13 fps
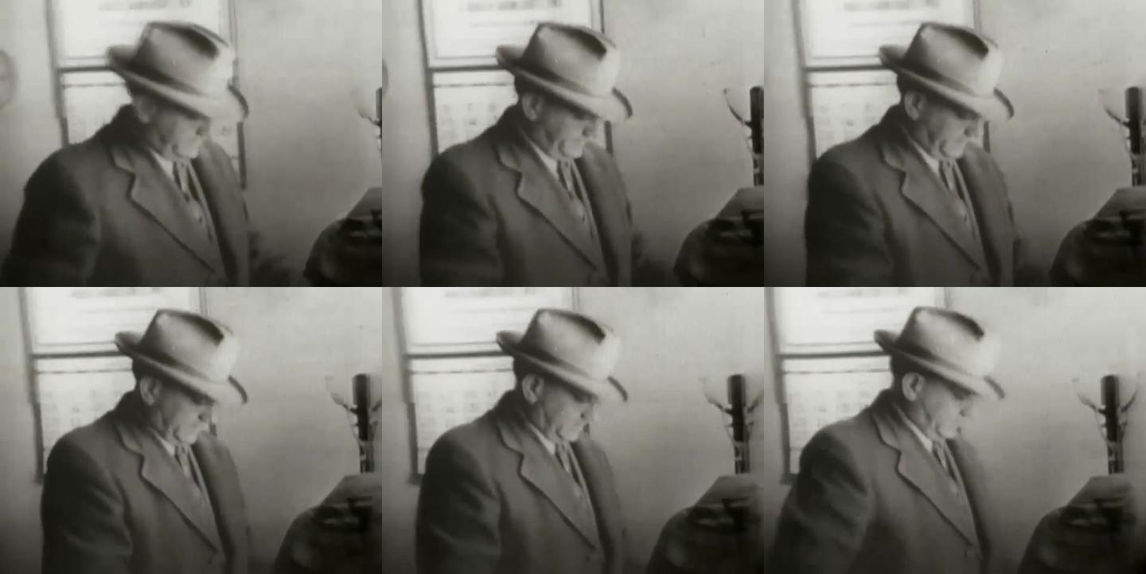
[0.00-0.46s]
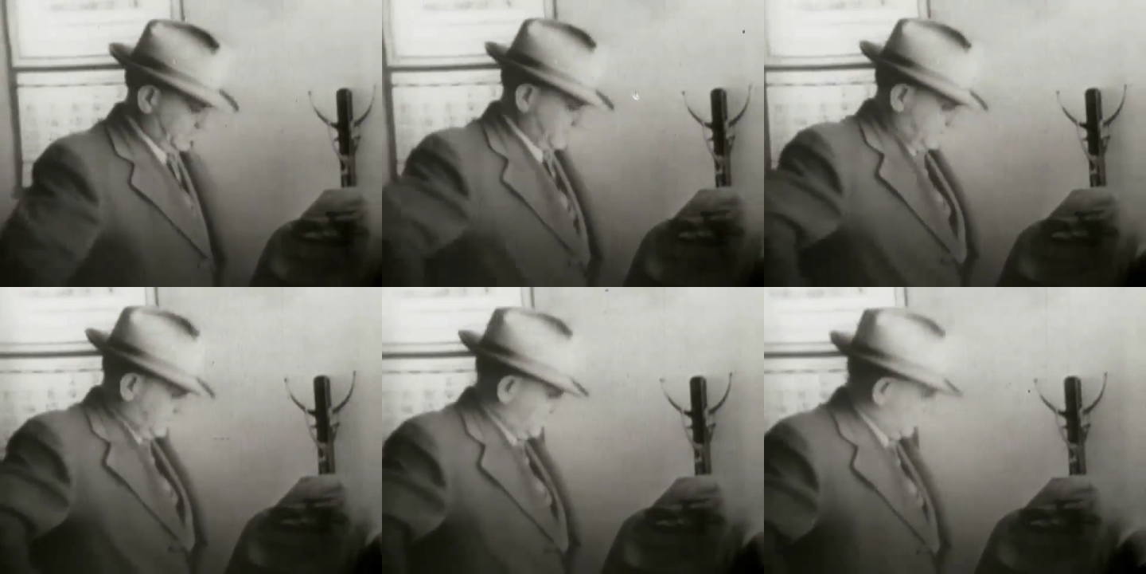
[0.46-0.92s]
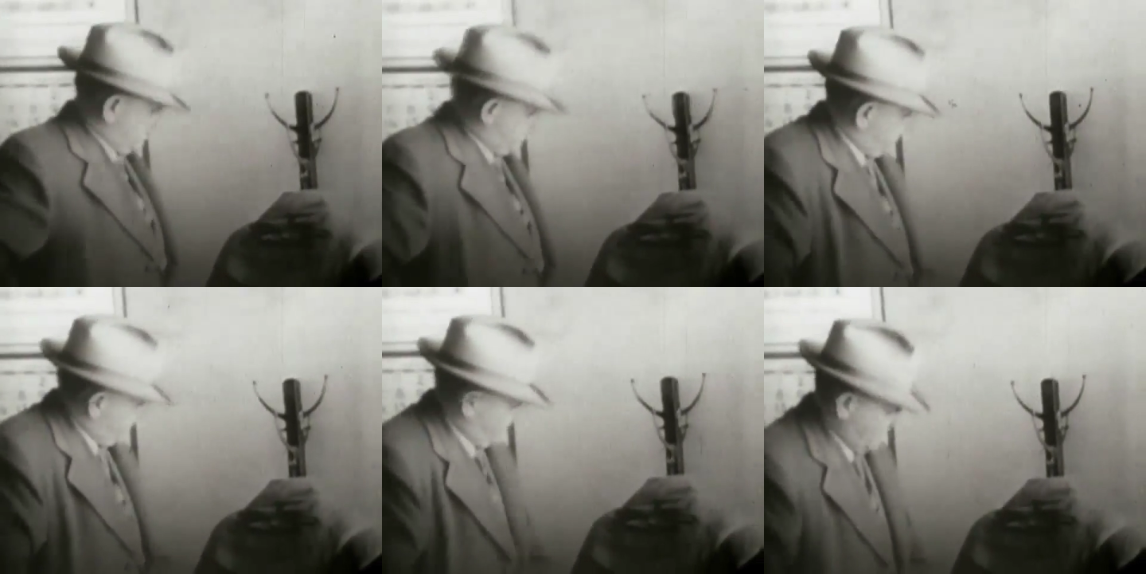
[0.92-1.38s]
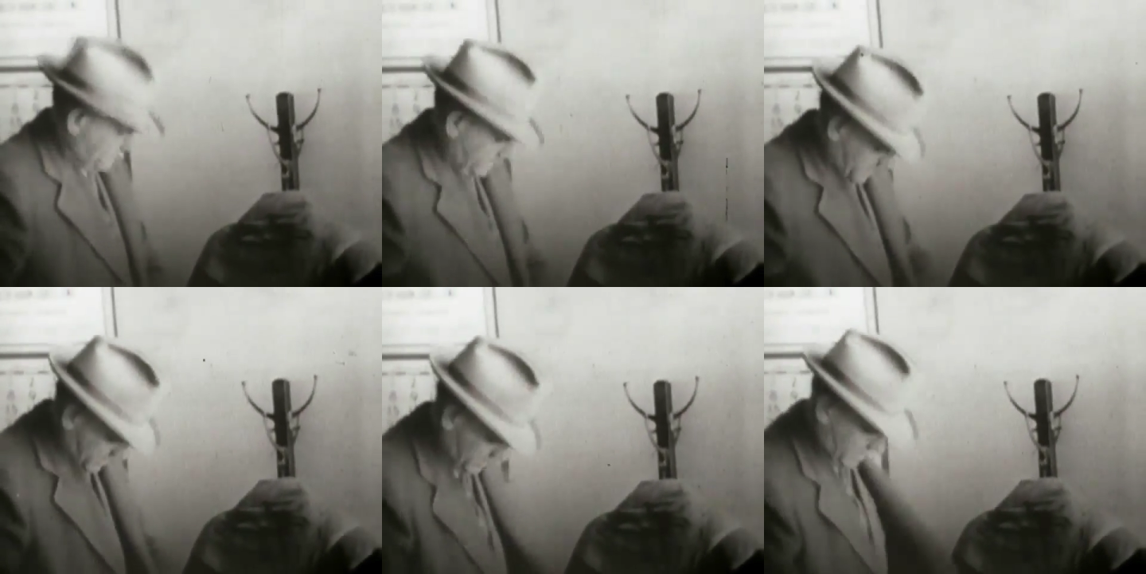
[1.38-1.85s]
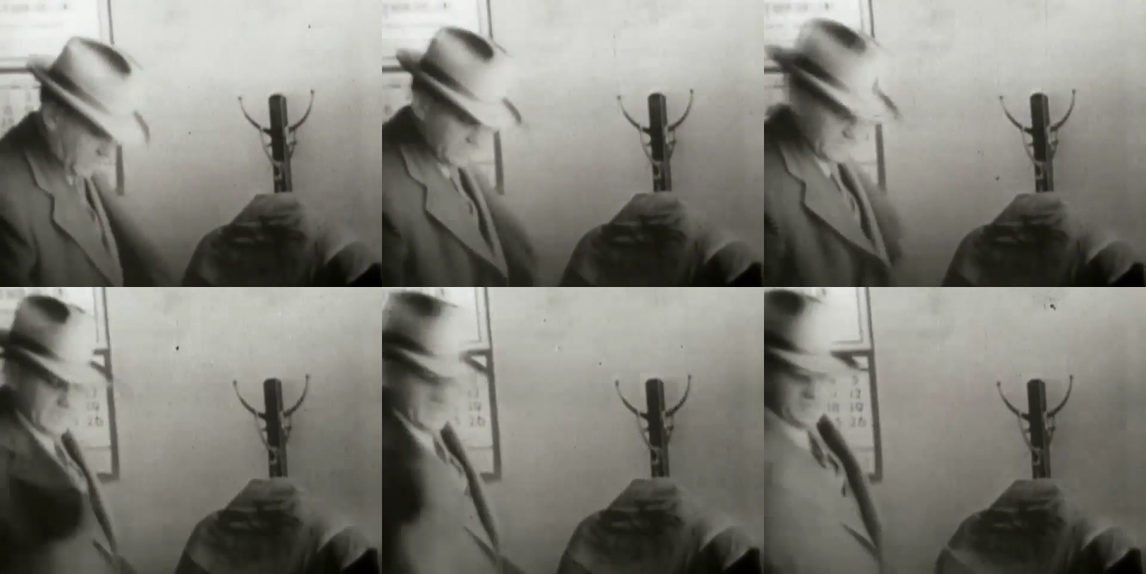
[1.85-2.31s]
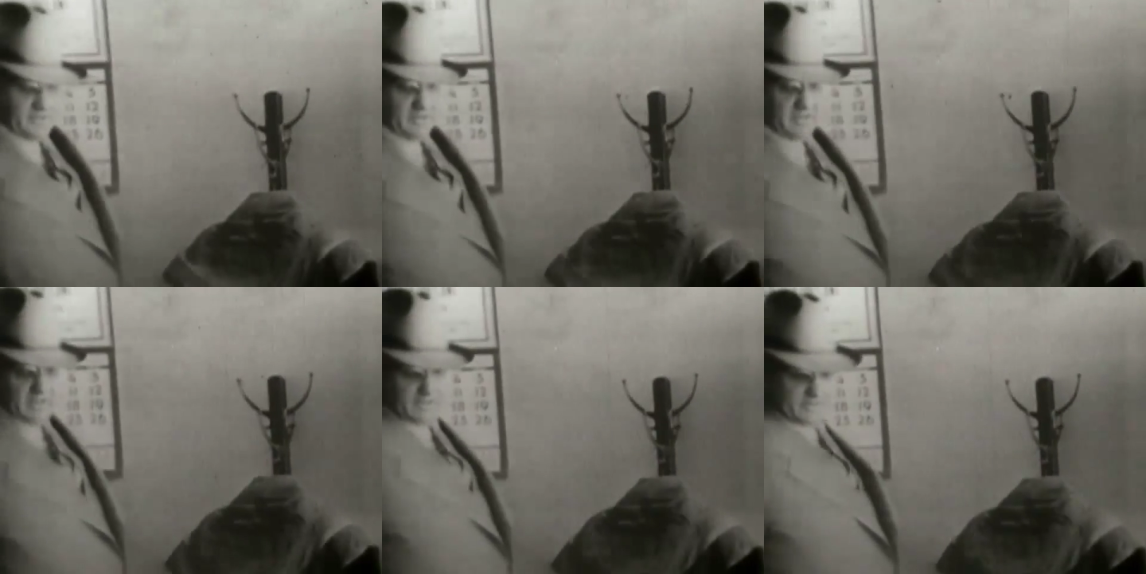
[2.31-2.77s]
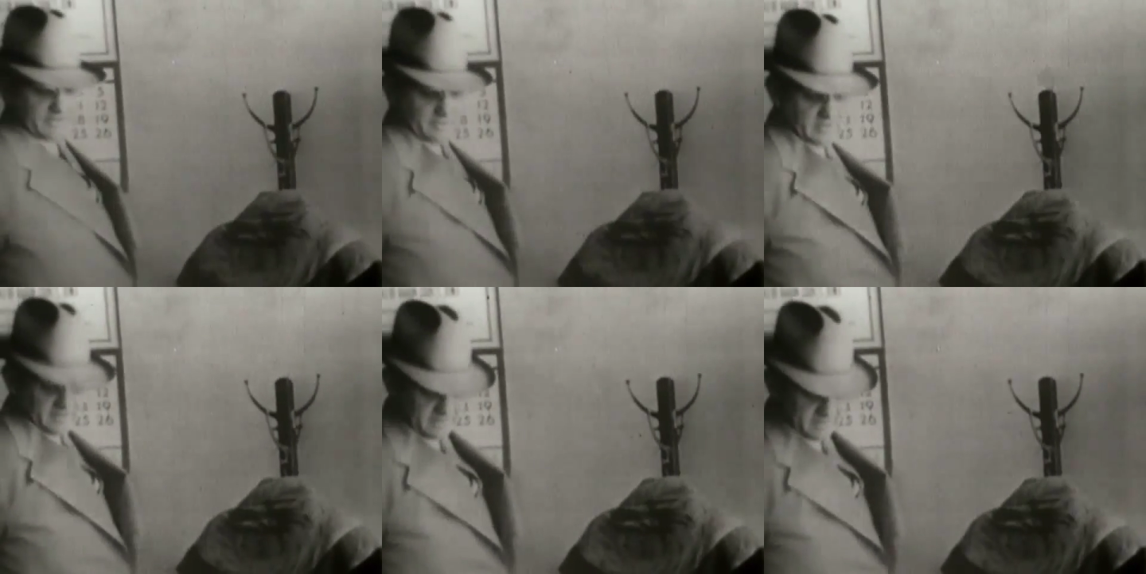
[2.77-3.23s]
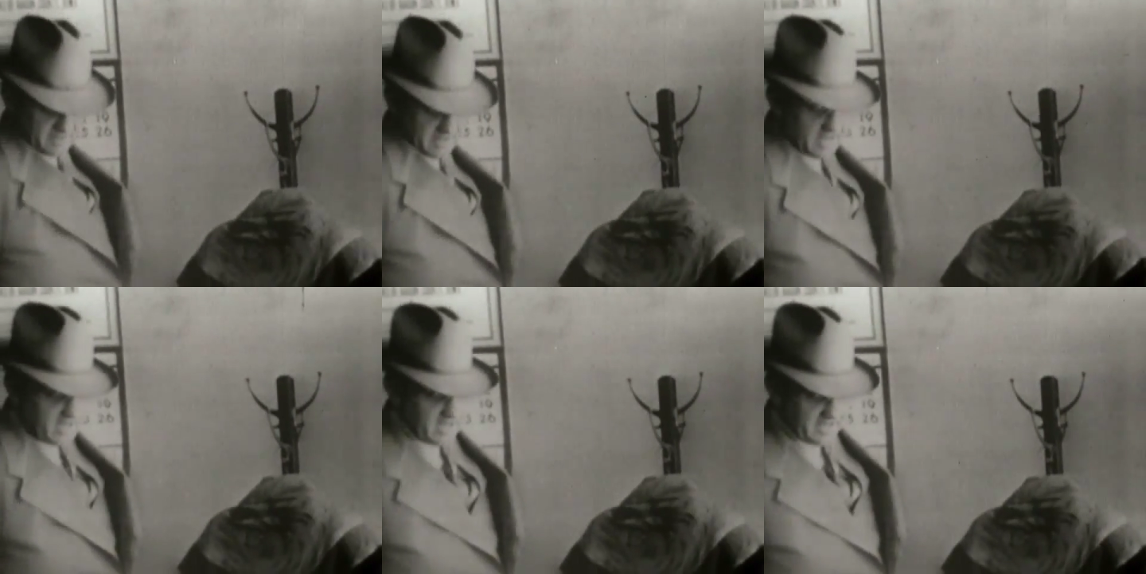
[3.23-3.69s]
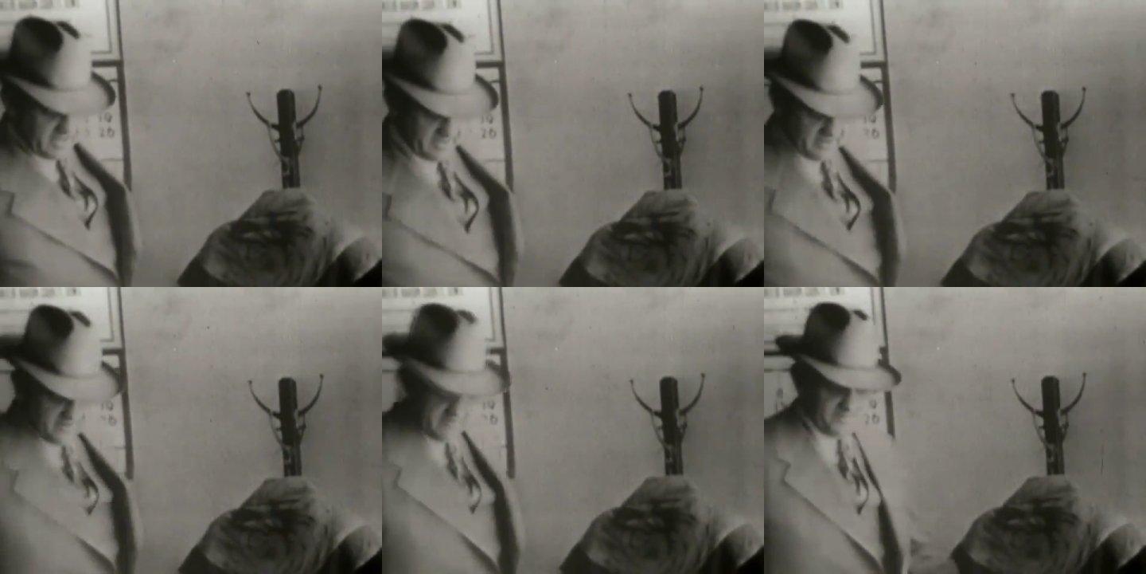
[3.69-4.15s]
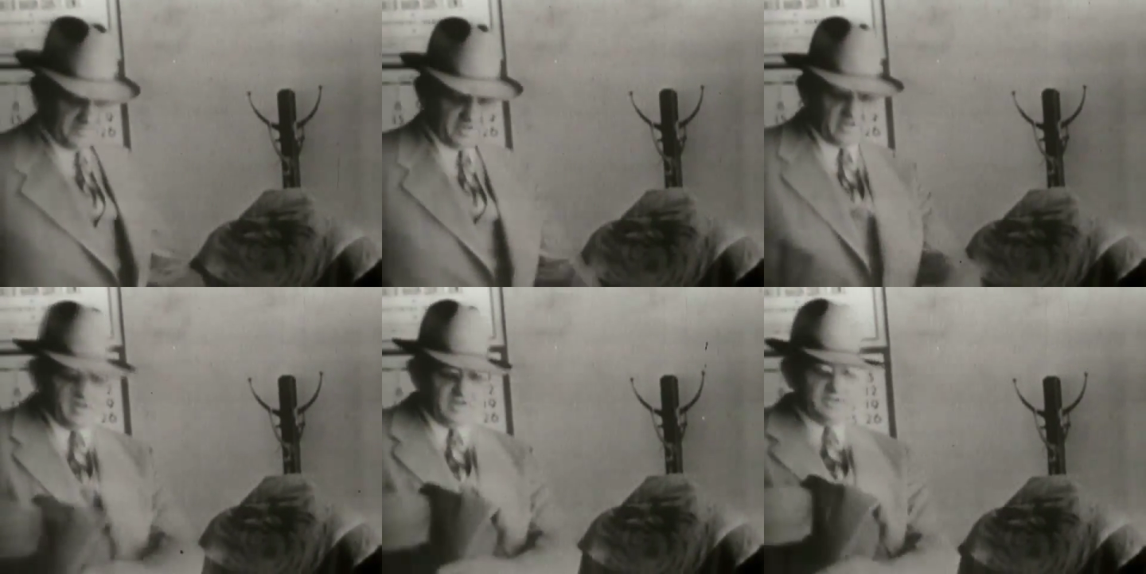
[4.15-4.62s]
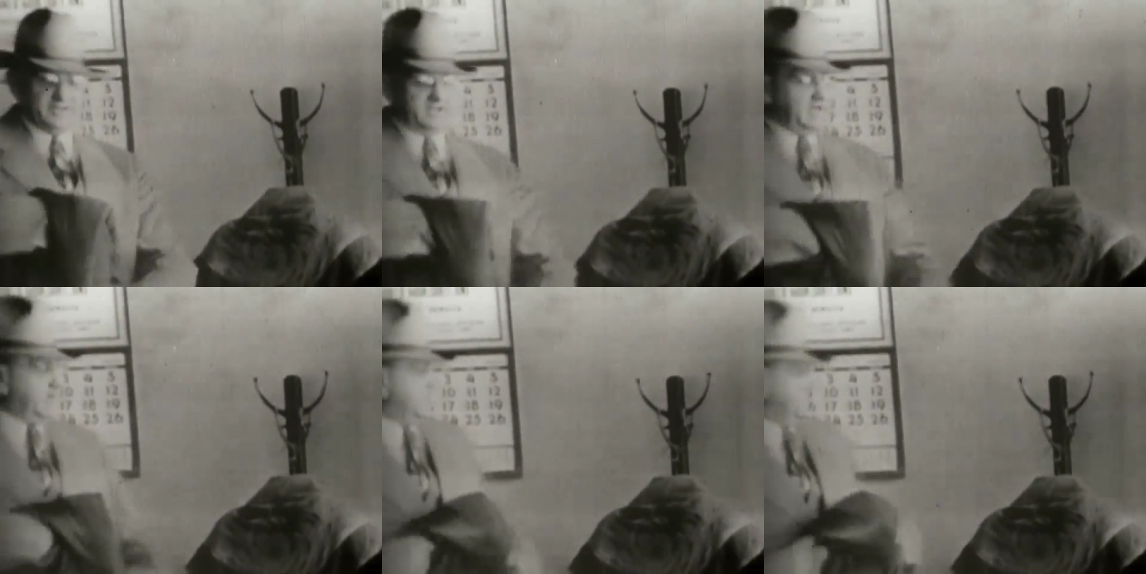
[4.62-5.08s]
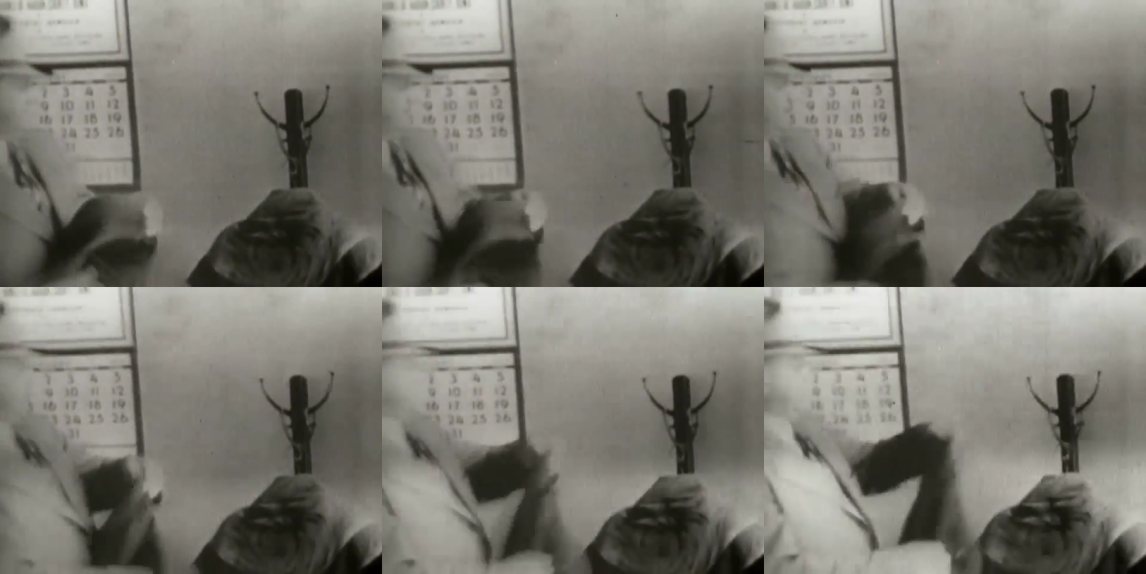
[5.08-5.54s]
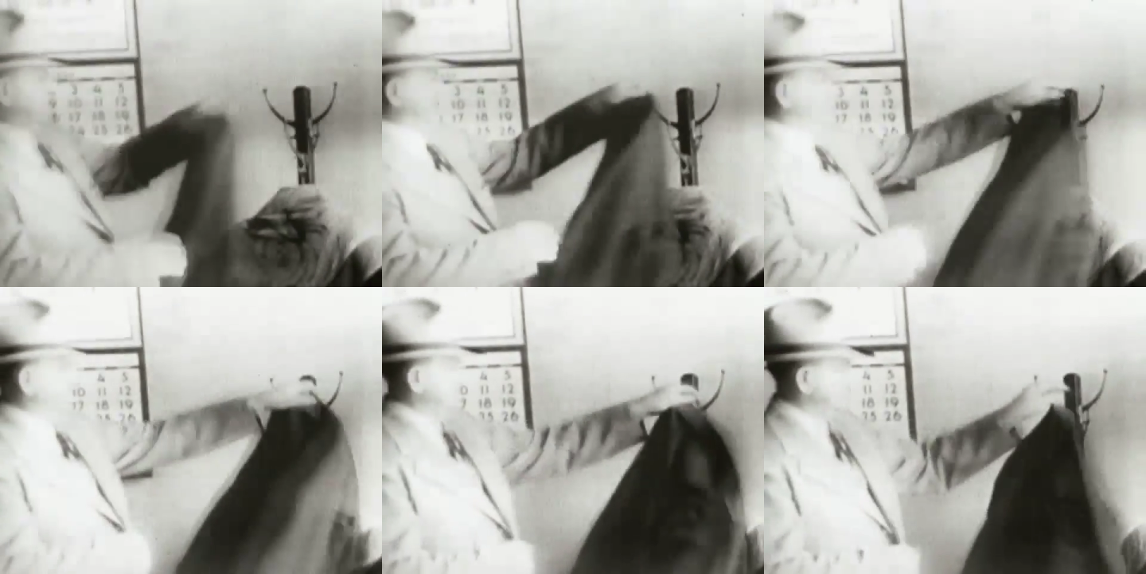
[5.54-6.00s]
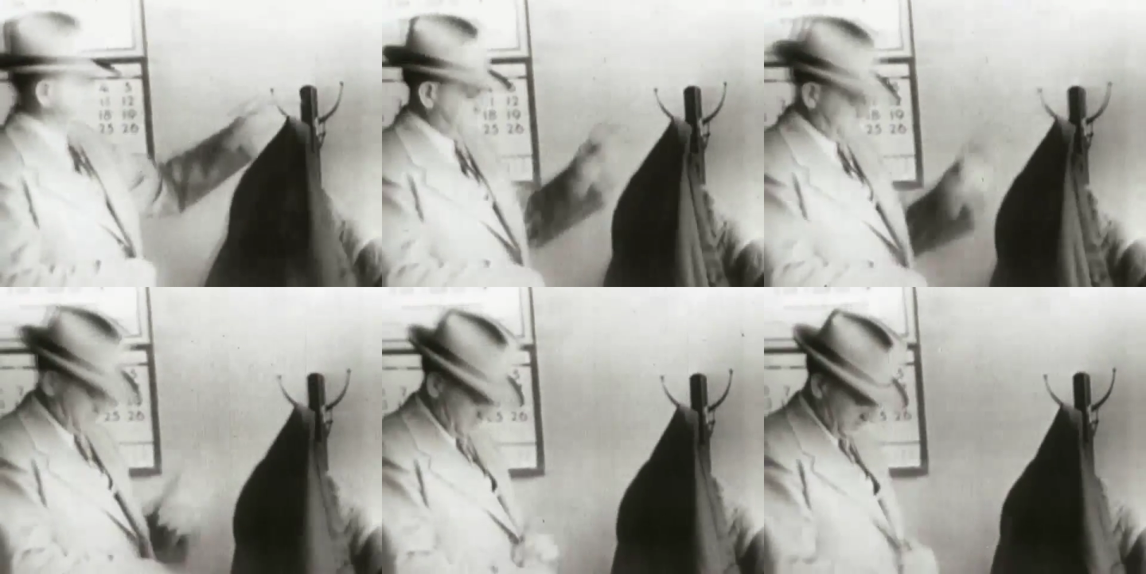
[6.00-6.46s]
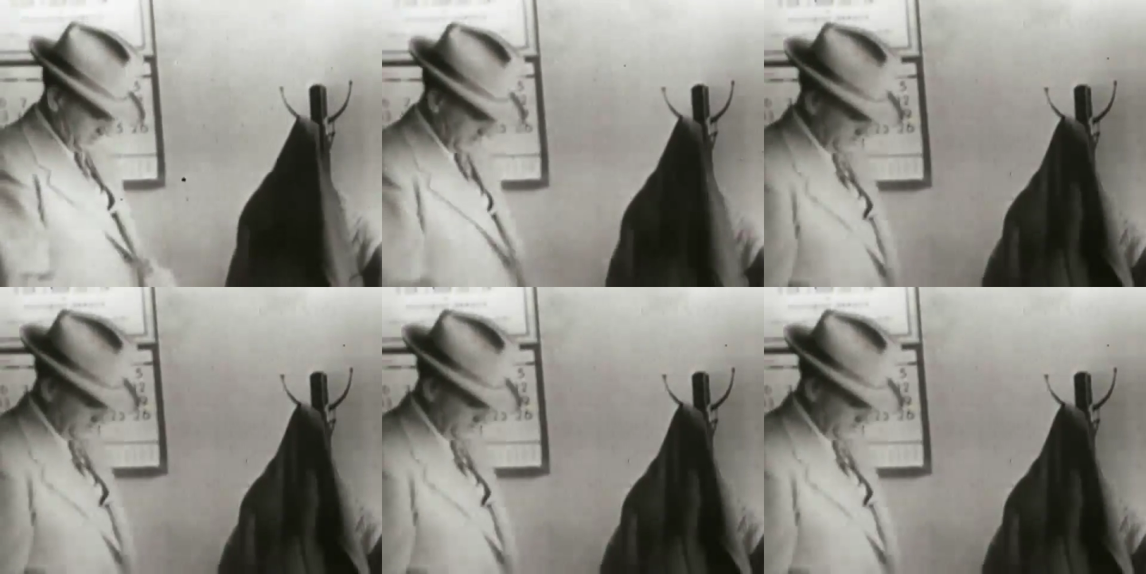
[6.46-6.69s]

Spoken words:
No face is visible, so there are no lips to read.